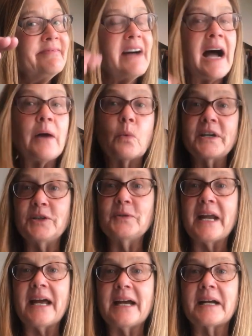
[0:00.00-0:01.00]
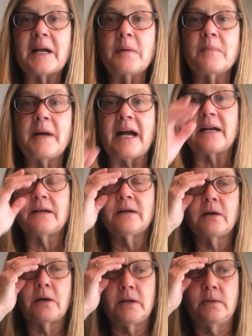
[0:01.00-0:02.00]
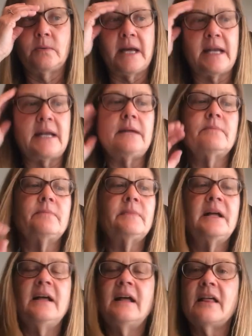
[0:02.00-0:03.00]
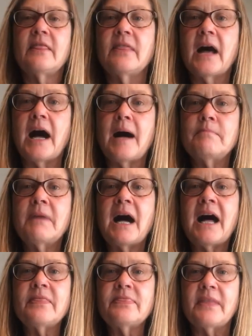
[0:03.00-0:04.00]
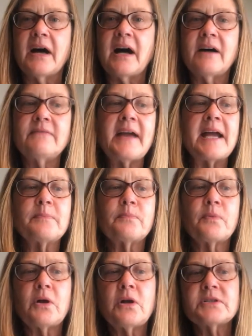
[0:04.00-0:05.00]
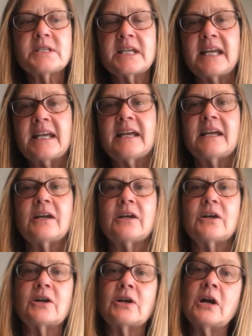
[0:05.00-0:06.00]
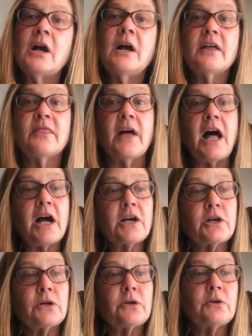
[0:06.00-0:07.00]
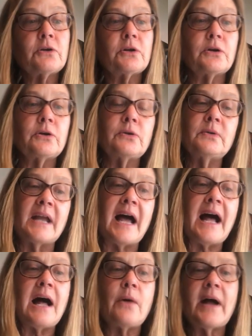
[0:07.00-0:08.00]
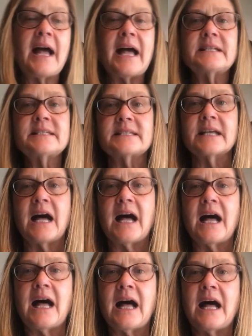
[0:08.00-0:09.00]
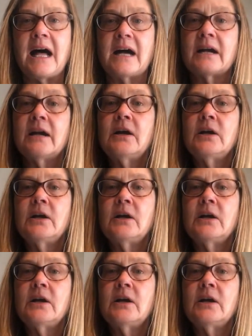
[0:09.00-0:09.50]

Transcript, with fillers: I want you to echo back. Are you ready? The month of April's here, the cuckoo now has sung.